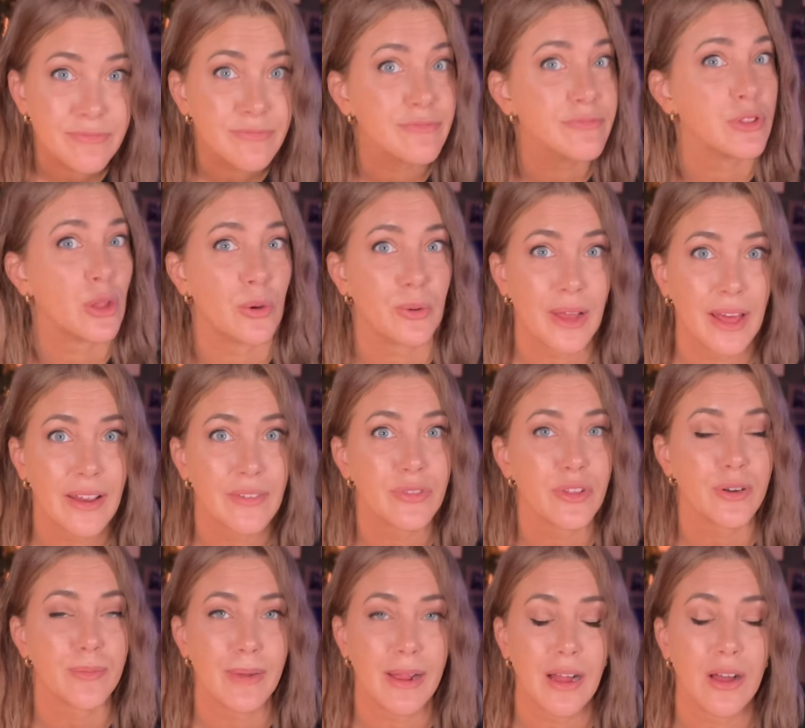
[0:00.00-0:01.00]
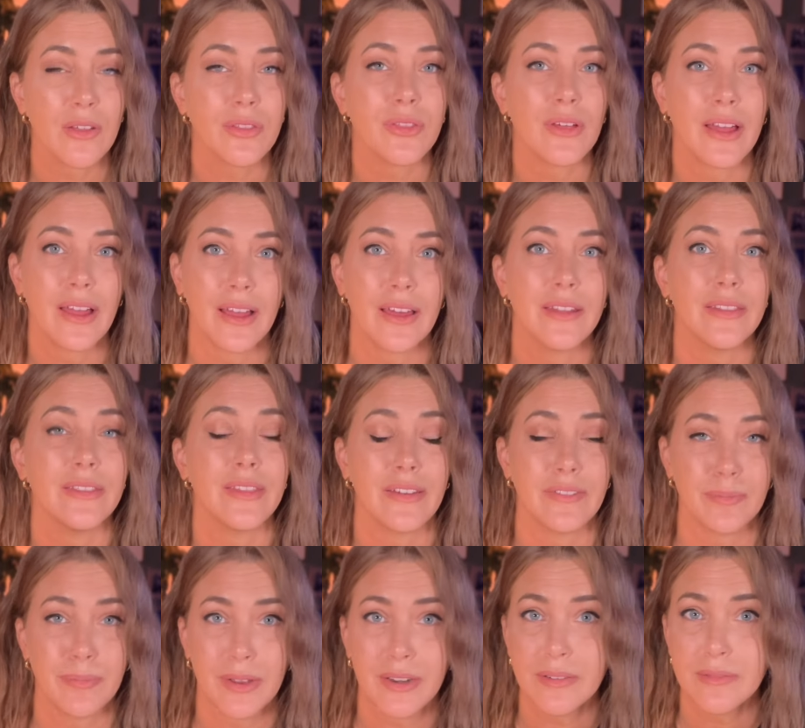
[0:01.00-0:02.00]
flown out of their mouth and
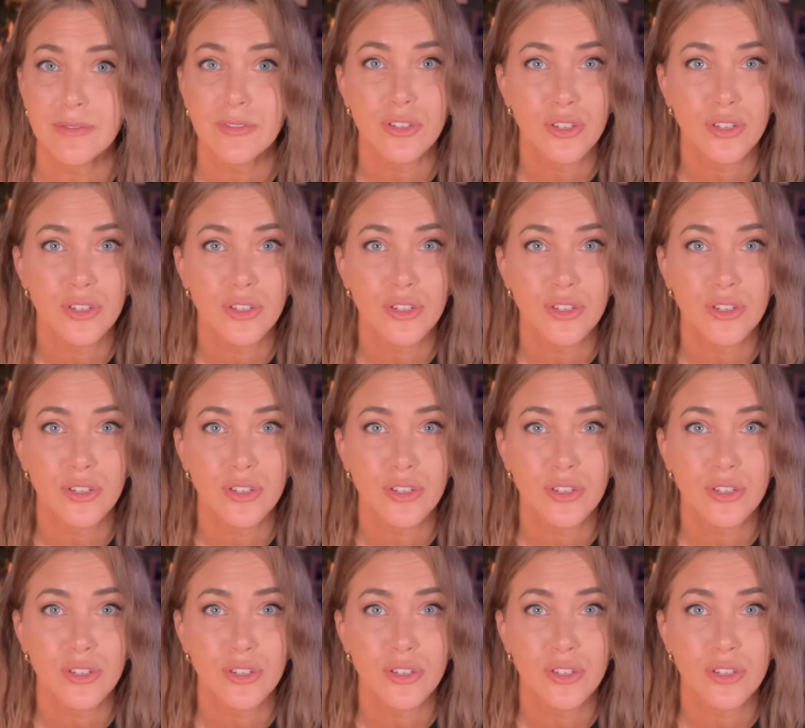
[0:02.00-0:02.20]
they've been